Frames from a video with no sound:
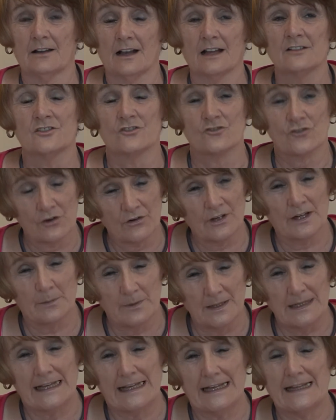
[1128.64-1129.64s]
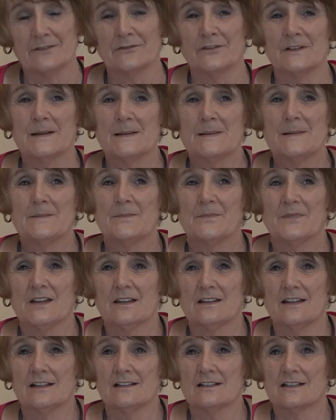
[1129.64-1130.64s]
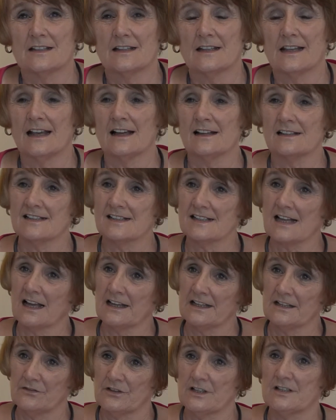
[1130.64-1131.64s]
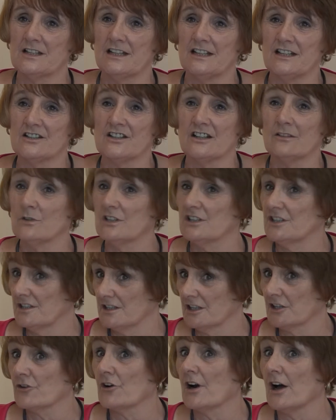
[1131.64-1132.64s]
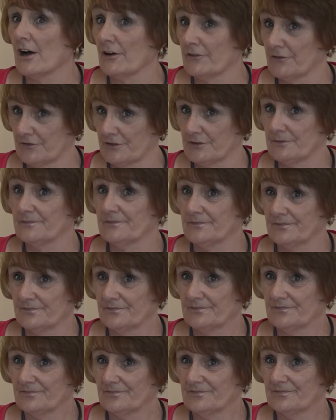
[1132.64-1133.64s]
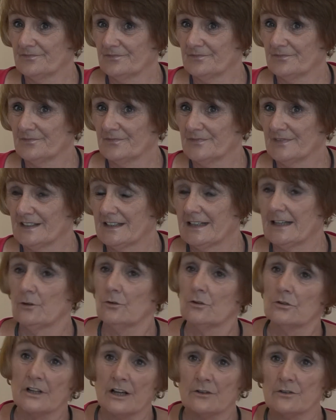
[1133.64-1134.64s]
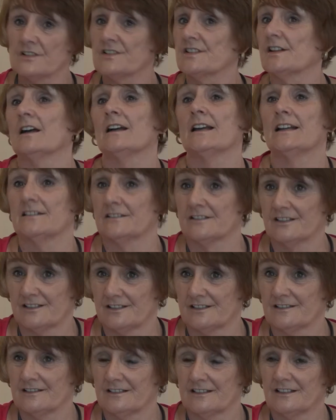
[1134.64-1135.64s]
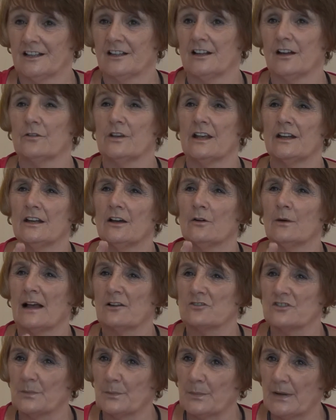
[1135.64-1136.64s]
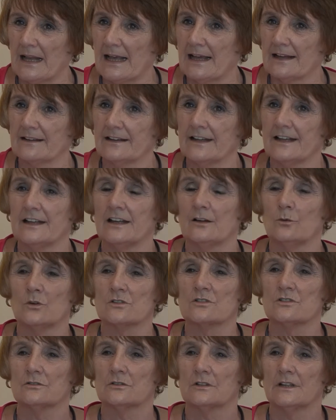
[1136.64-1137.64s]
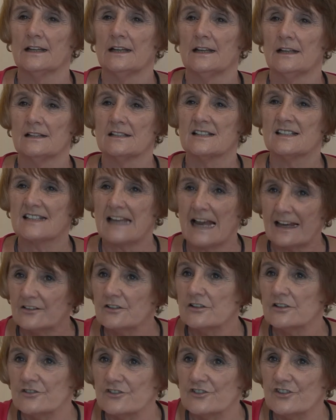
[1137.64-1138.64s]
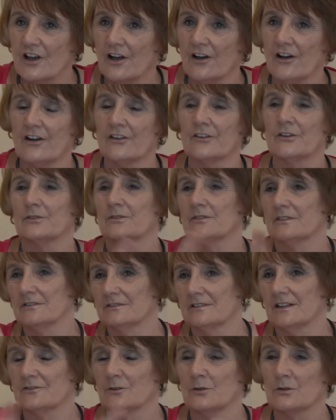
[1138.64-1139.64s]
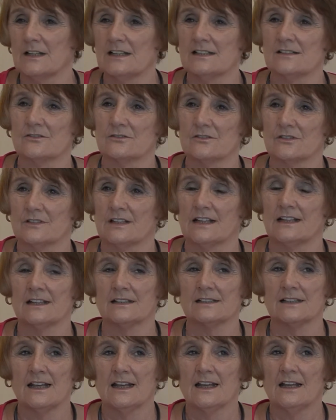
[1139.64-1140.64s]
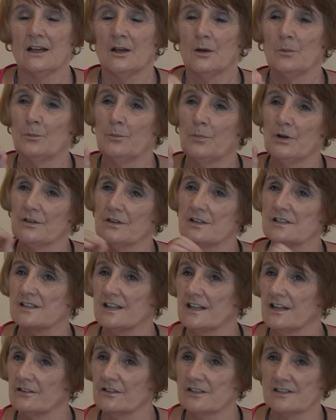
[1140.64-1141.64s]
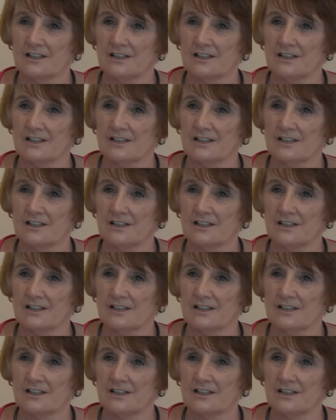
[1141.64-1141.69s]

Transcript: strongly believe that side of the teaching, which is a craft, they all know the science, you know, they know how to plan, they know what all the standards are and all these sorts of things. But there's the other